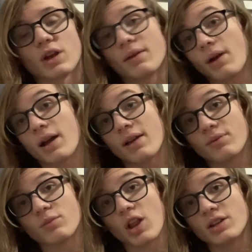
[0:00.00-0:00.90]
I haven't
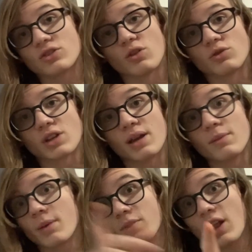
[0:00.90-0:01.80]
played a Souls game.
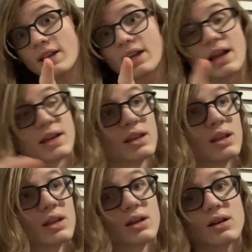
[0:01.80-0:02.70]
I'm planning on it,
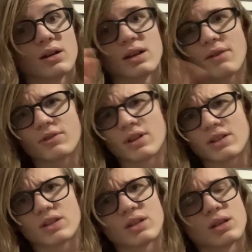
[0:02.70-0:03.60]
not for
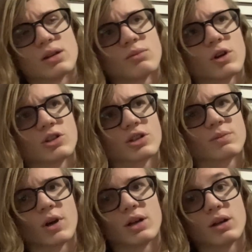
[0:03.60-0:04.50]
this project,
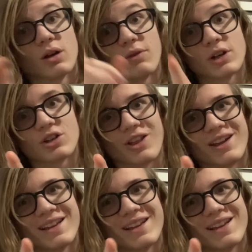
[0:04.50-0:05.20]
but eventually.